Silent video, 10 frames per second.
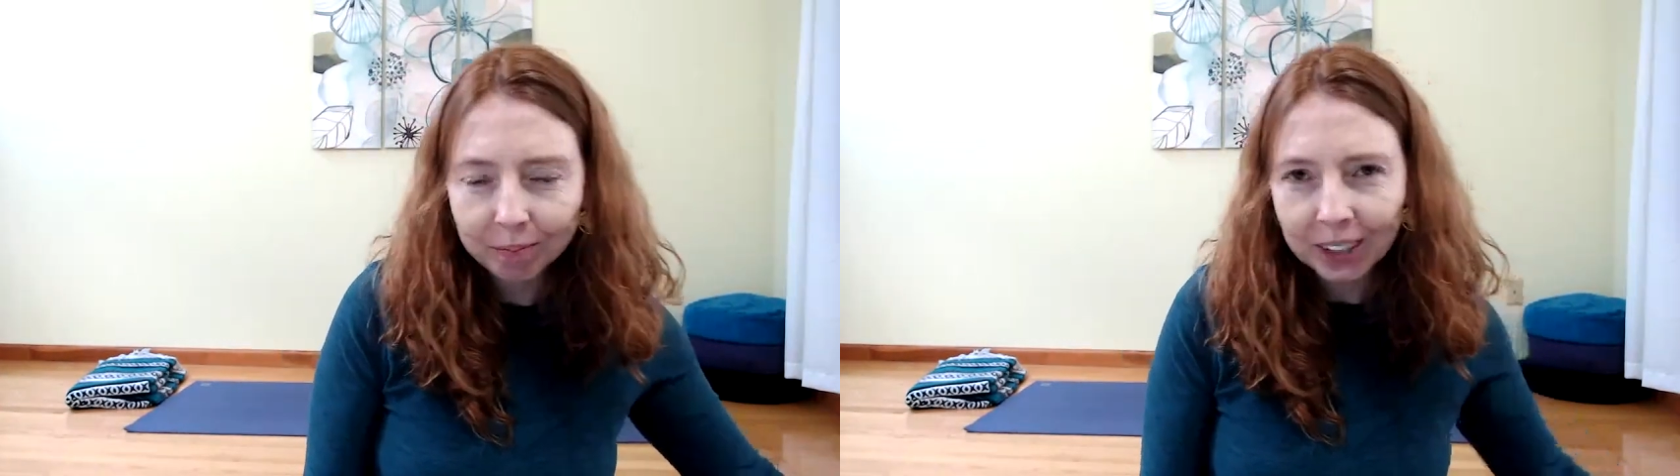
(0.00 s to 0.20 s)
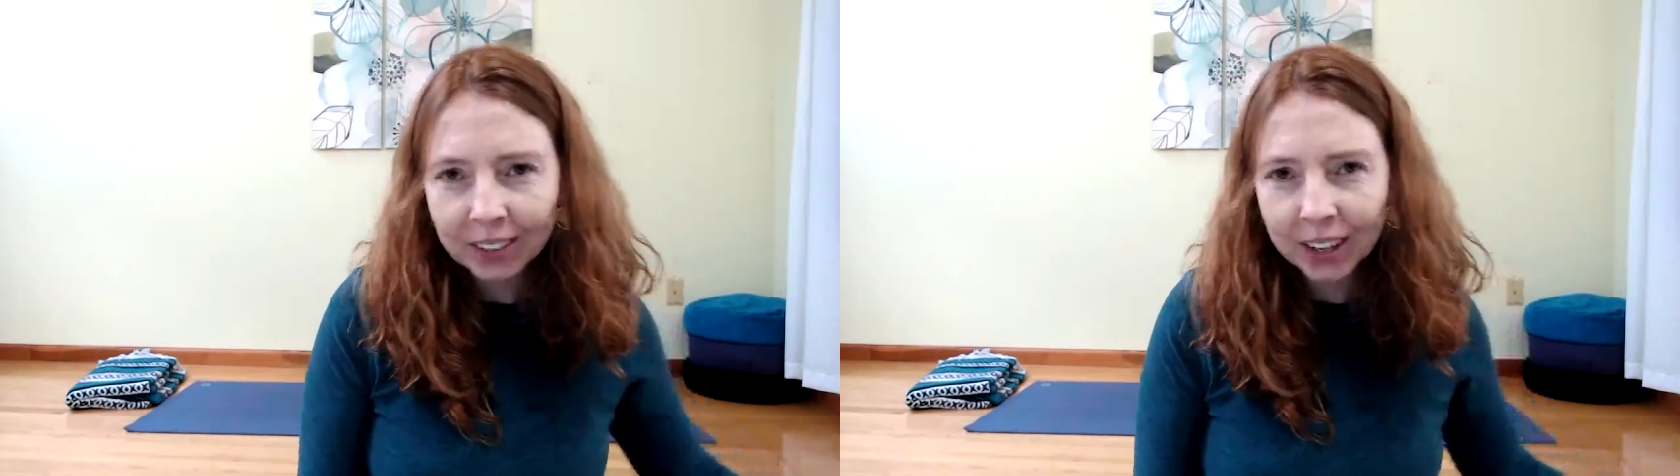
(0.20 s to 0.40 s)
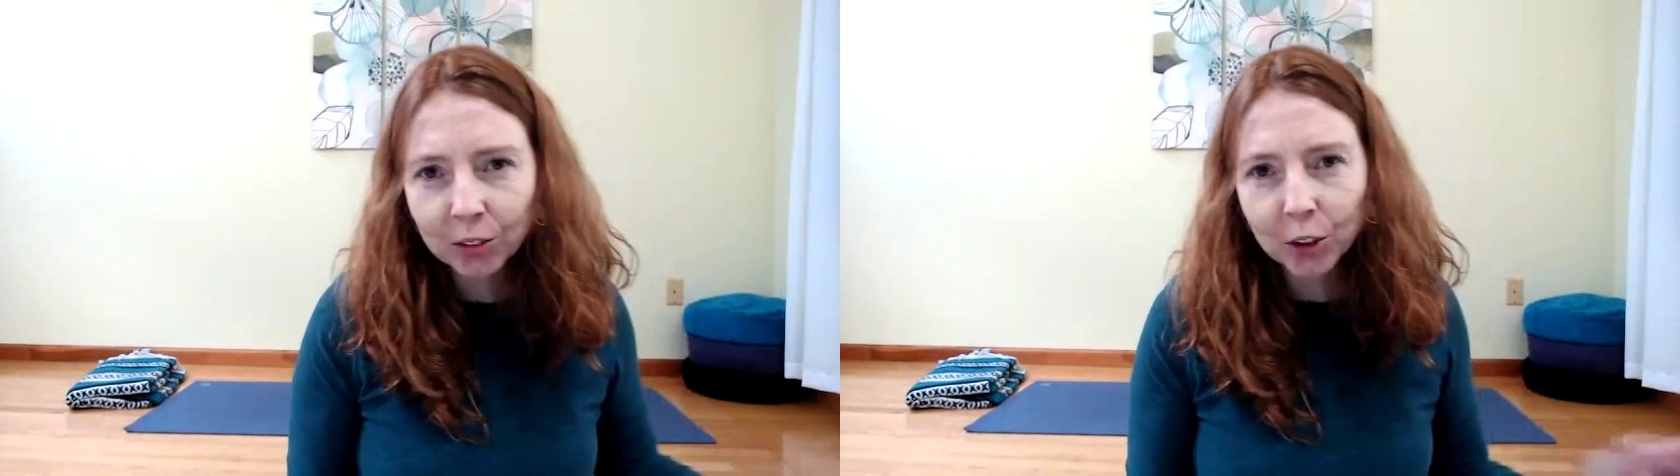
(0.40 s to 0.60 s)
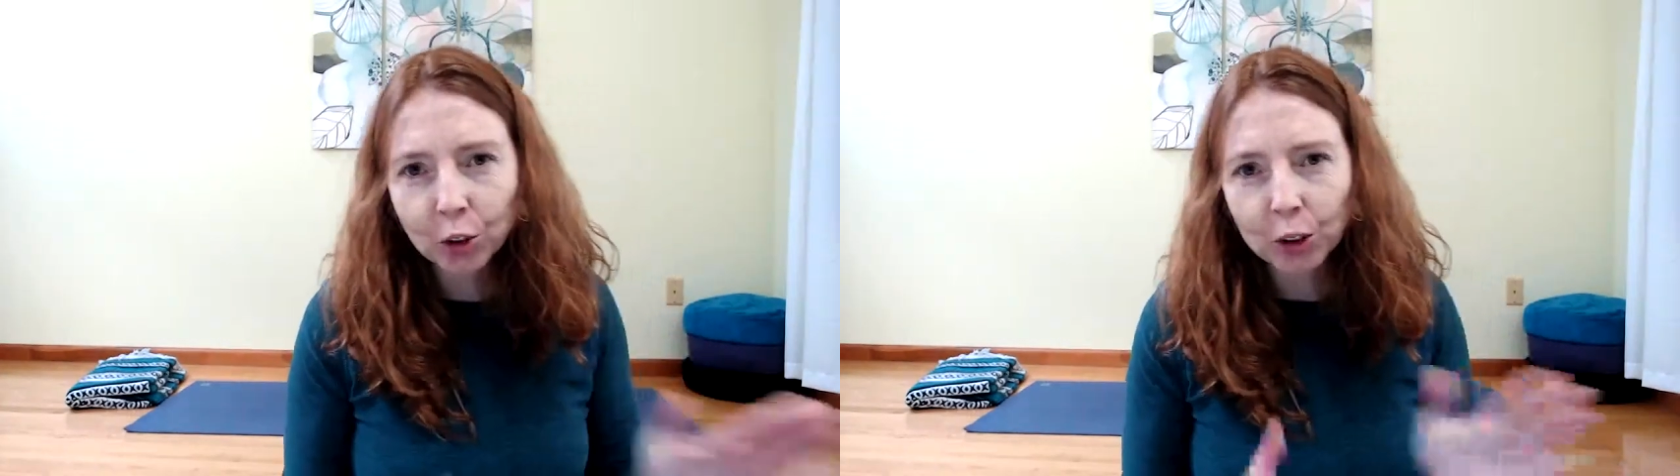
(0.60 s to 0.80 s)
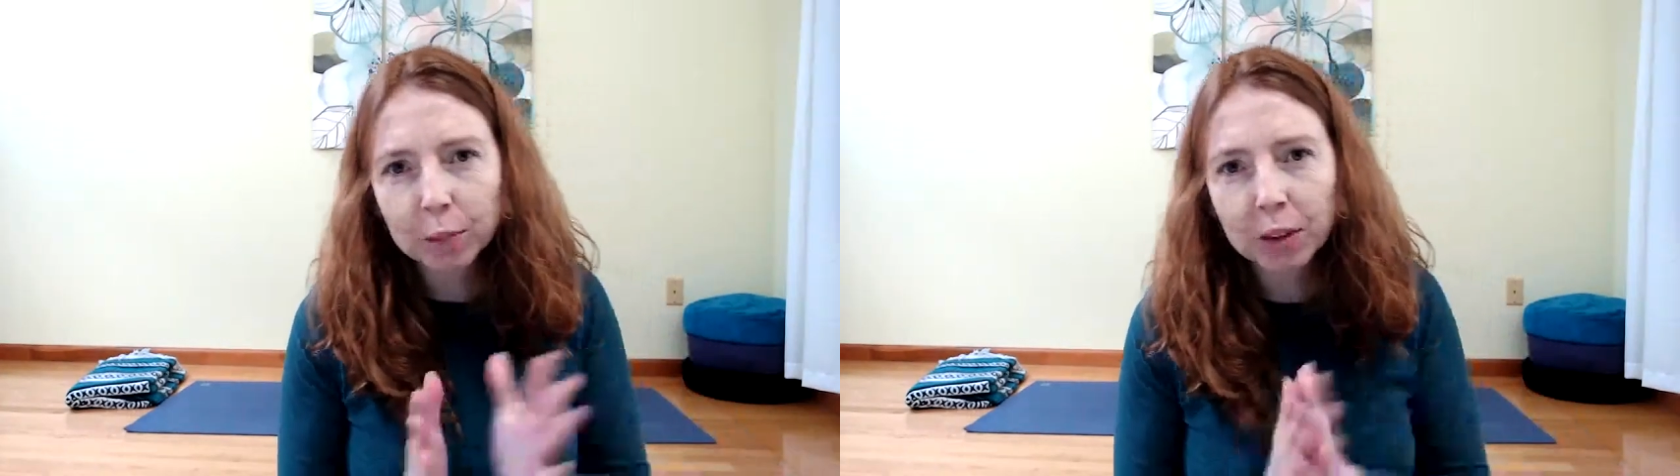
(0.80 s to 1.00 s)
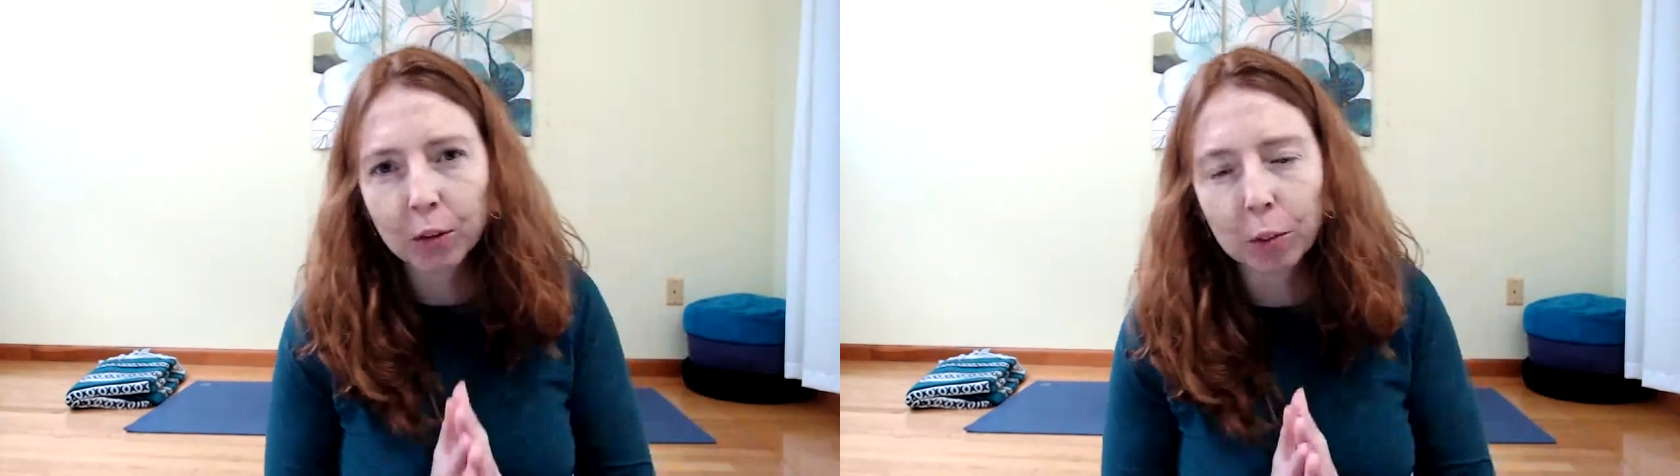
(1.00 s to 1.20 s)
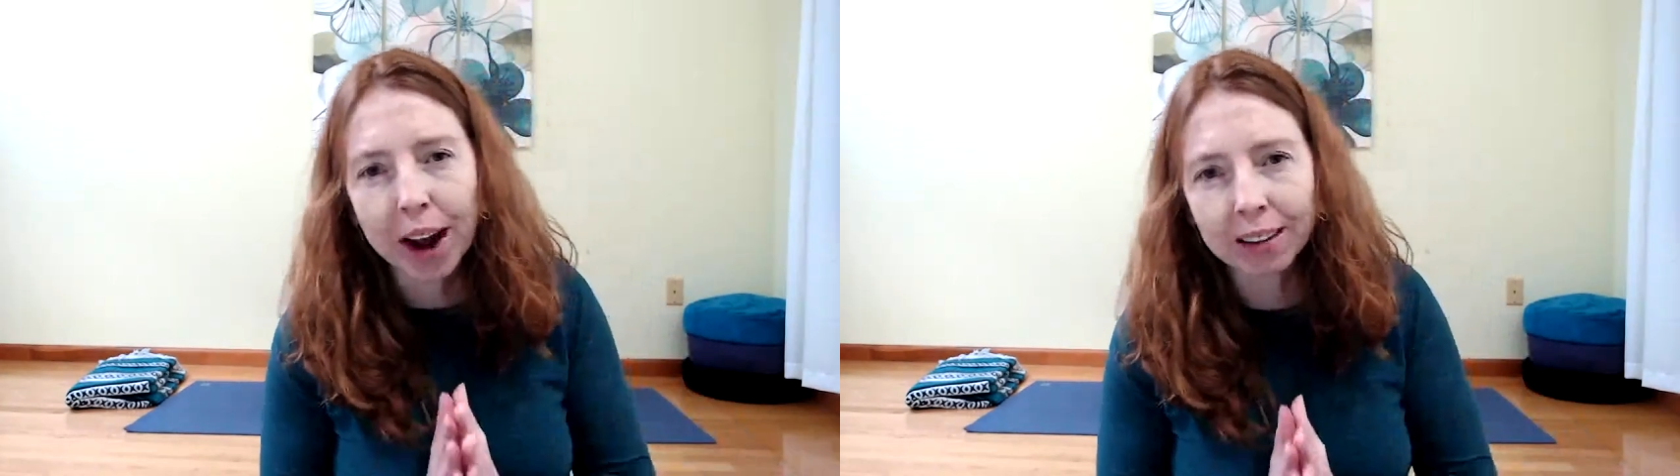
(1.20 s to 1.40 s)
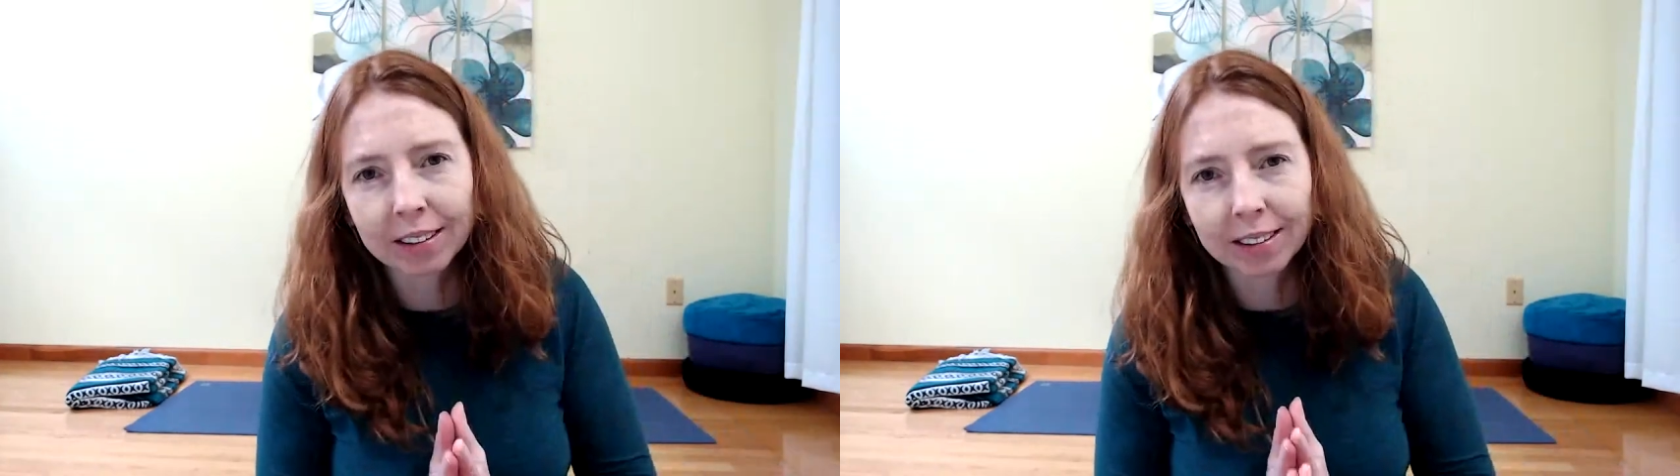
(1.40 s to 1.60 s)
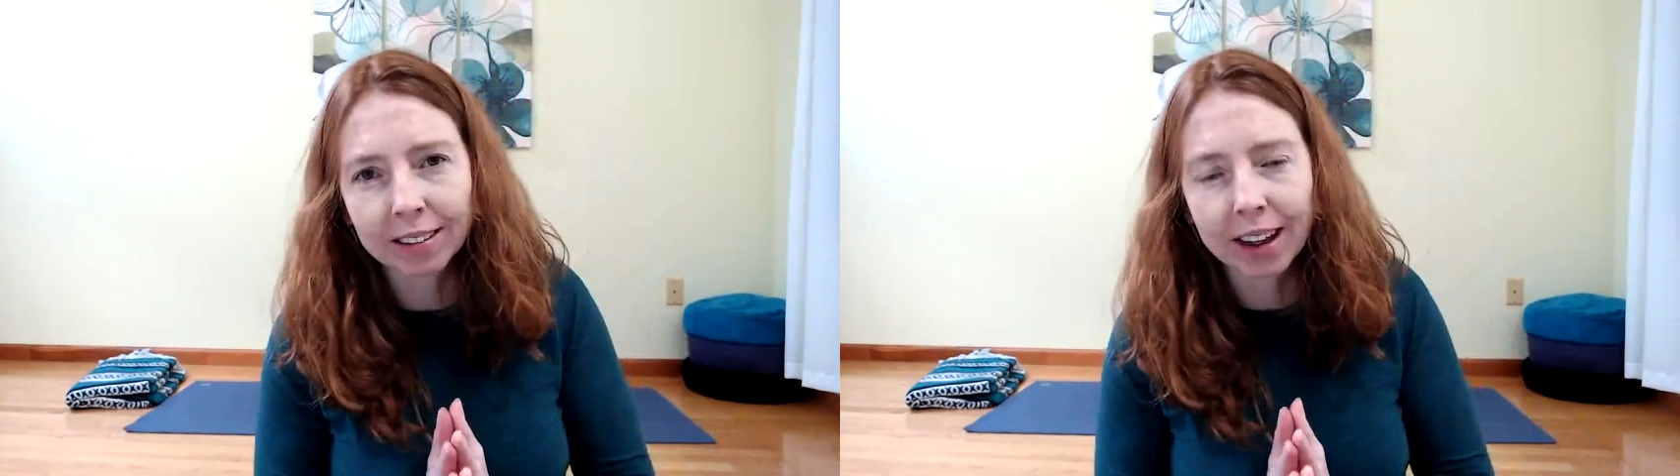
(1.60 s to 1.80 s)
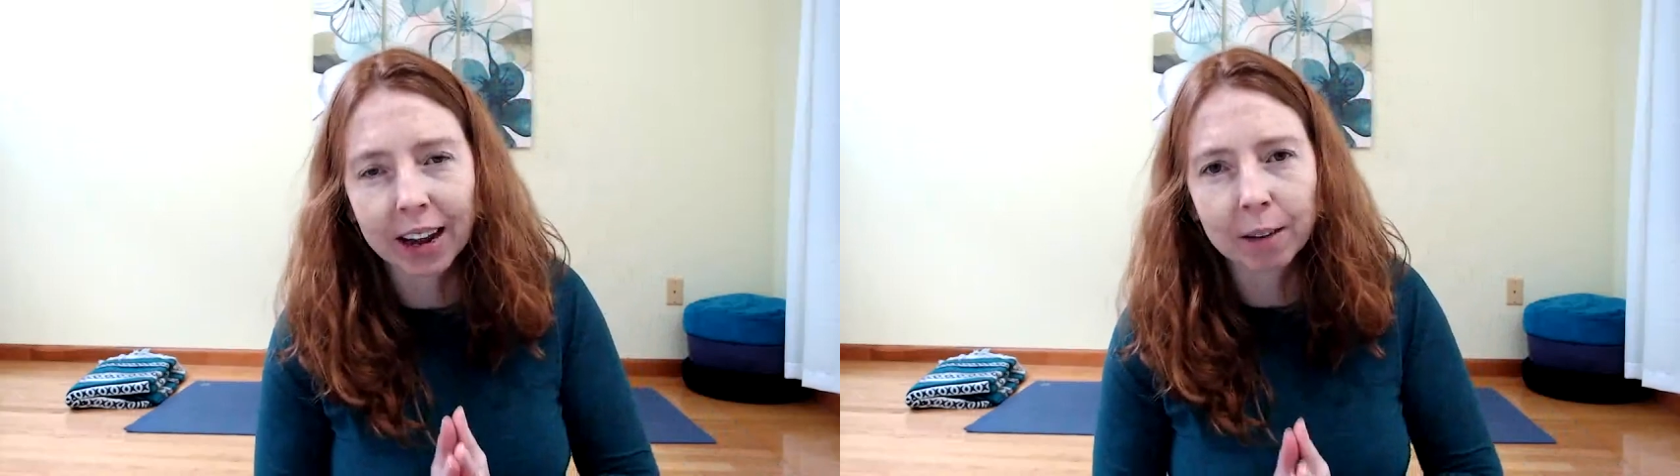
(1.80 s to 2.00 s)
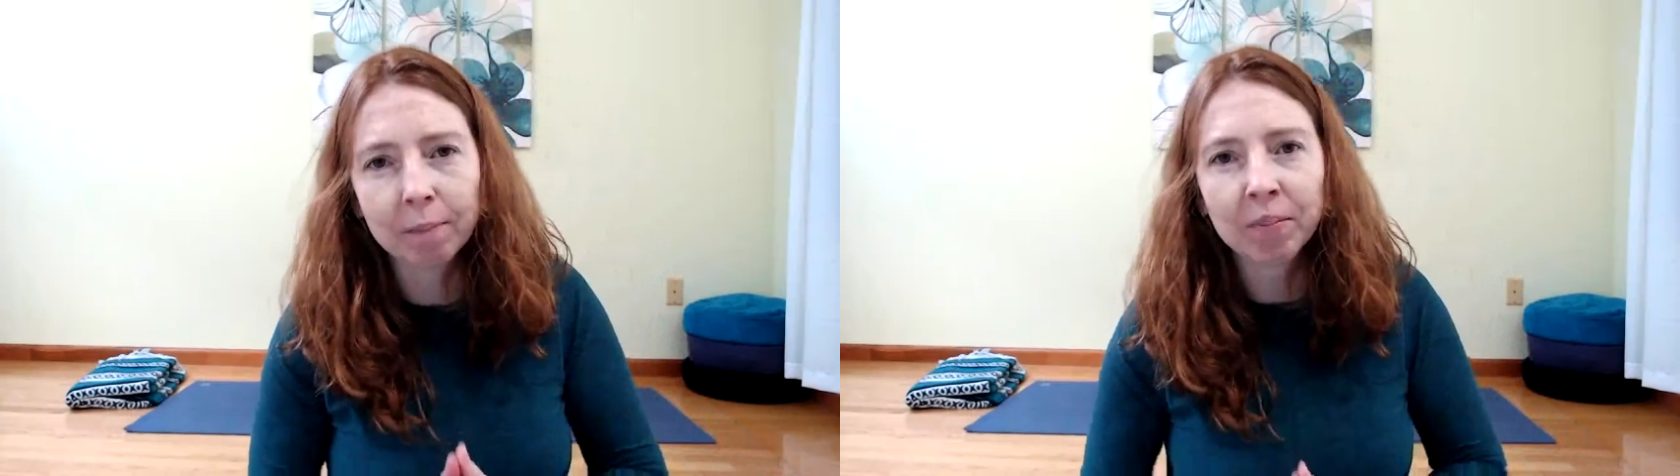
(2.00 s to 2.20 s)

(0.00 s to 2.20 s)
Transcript: thanks for joining me for practice today.